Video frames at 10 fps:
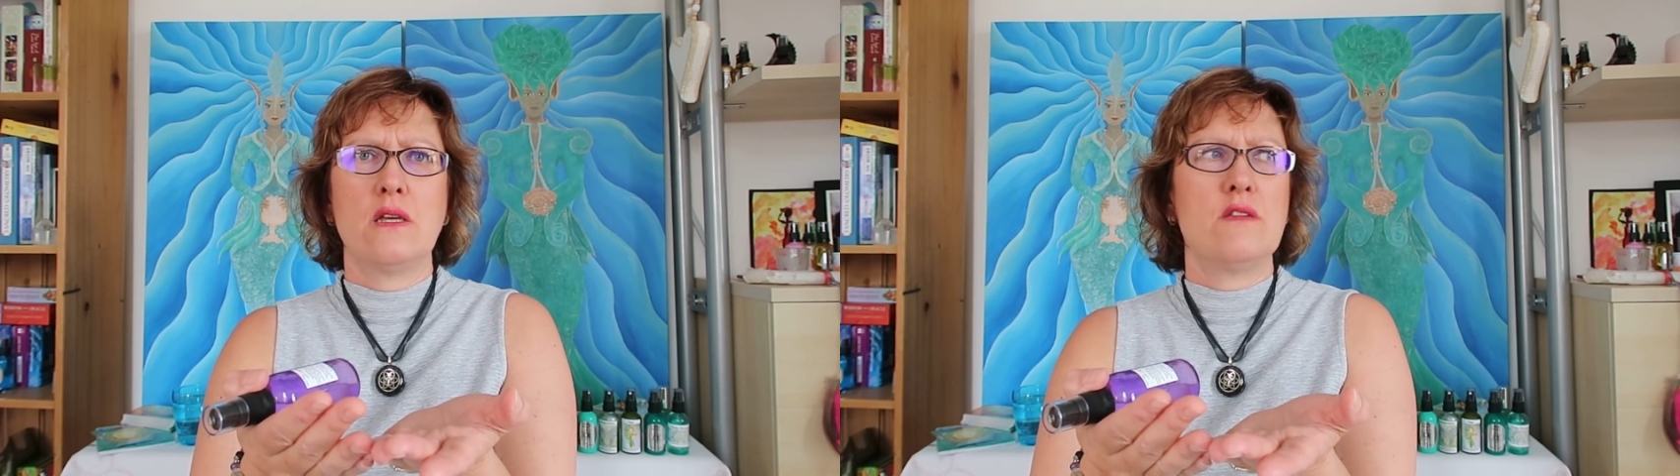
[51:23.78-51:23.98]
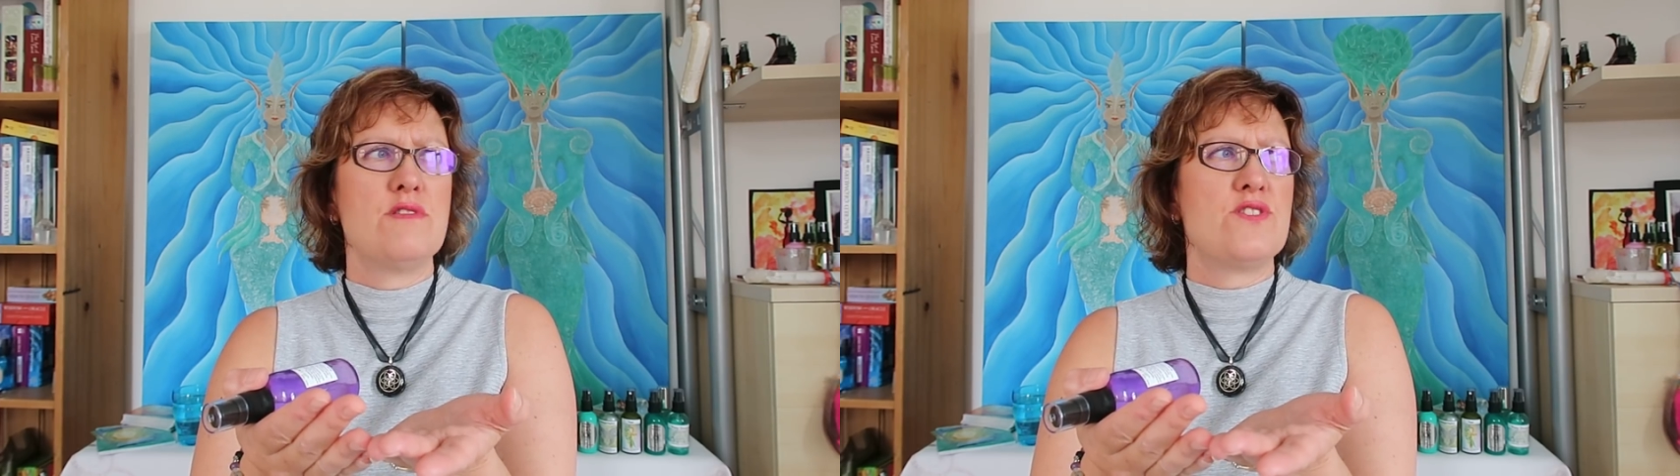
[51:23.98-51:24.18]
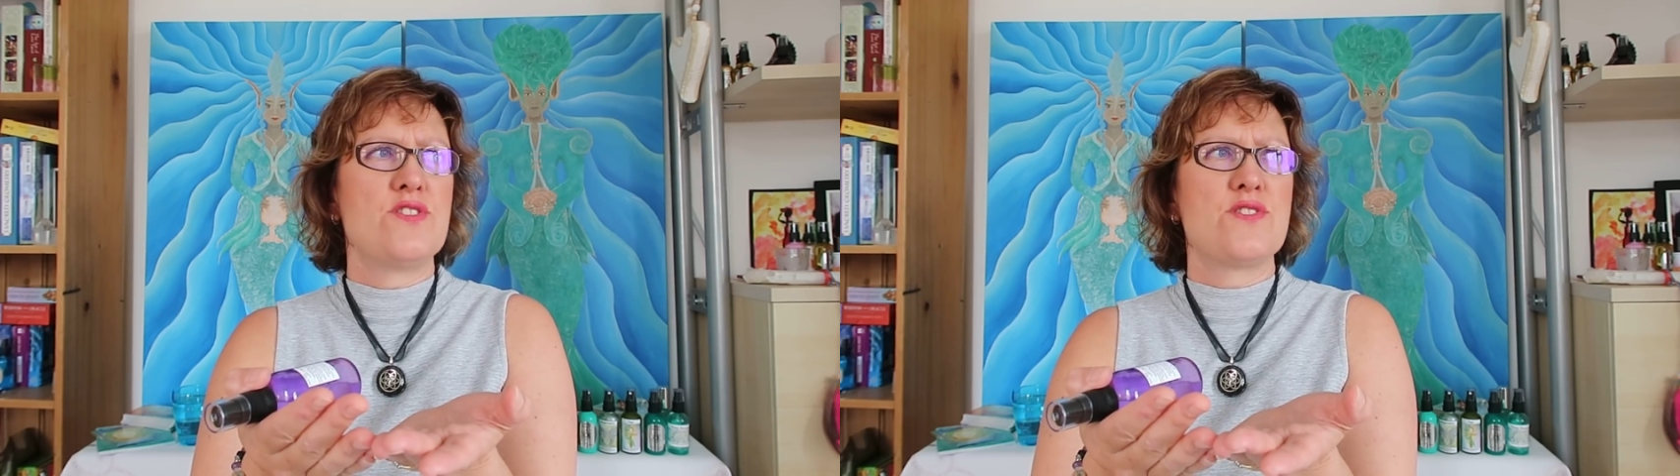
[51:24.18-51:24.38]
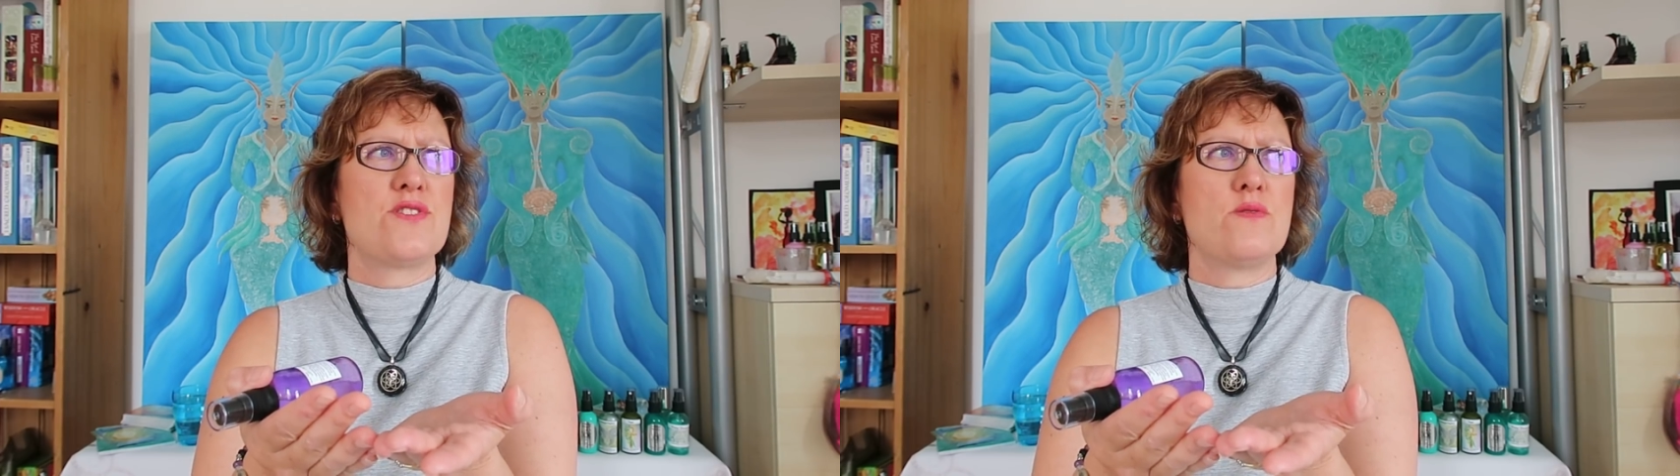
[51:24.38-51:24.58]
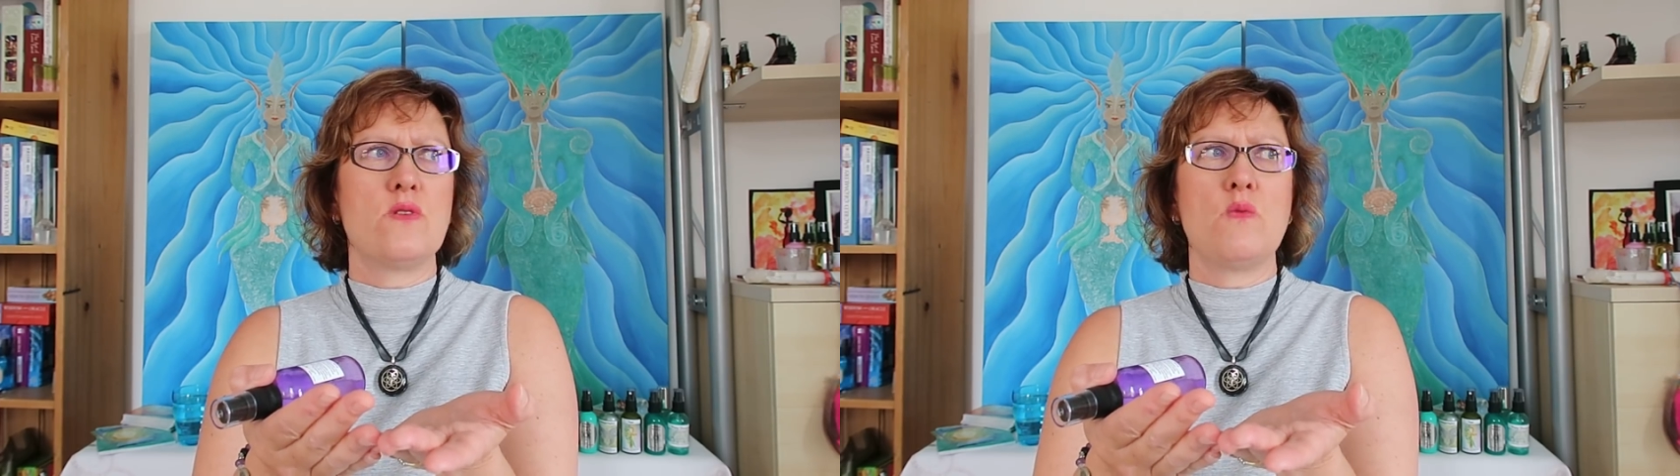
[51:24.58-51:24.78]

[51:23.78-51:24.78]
And there is just,